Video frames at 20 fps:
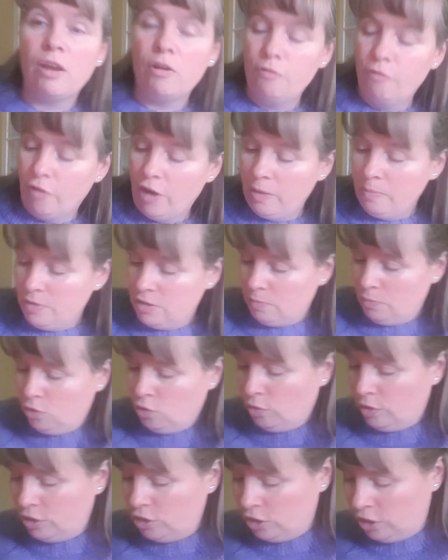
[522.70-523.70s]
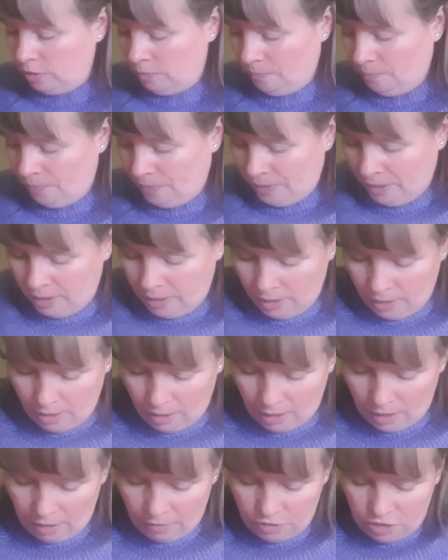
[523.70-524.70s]
out frame as I'm talking to you.
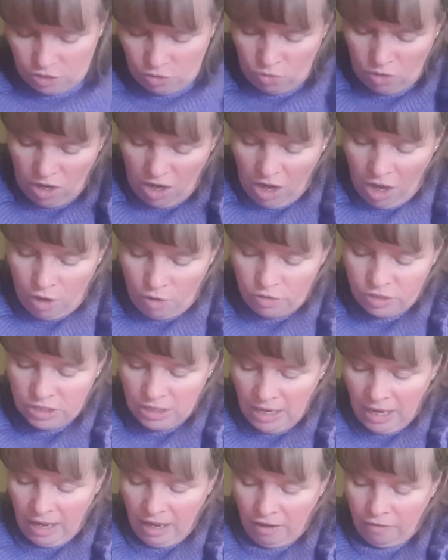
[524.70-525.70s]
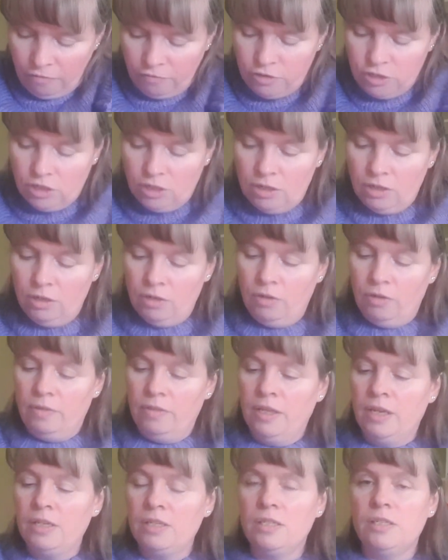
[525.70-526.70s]
I've still got loads left. Look,
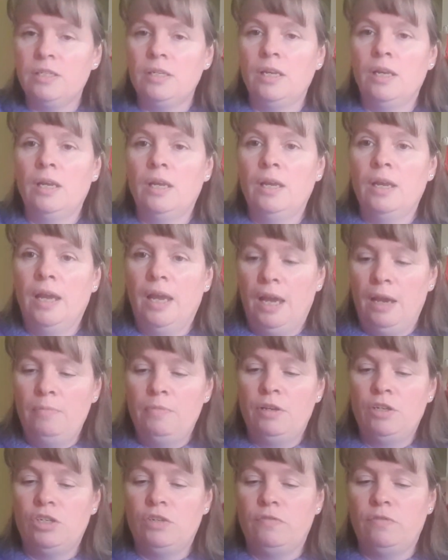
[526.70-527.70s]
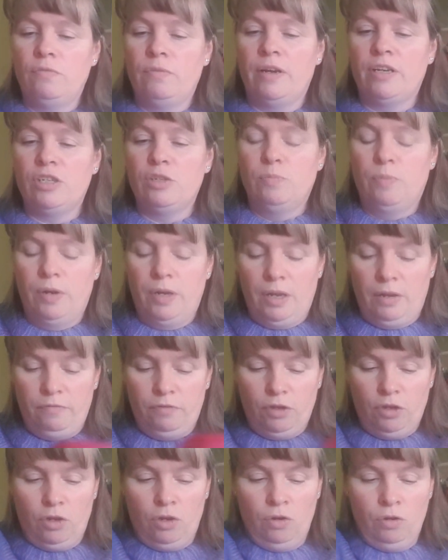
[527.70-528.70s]
that's how much of the raspberry
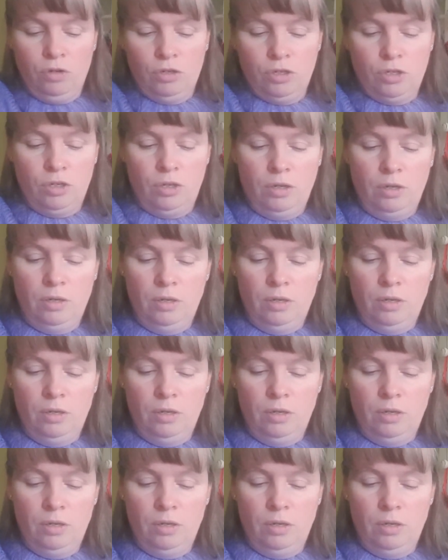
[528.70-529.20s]
I've got.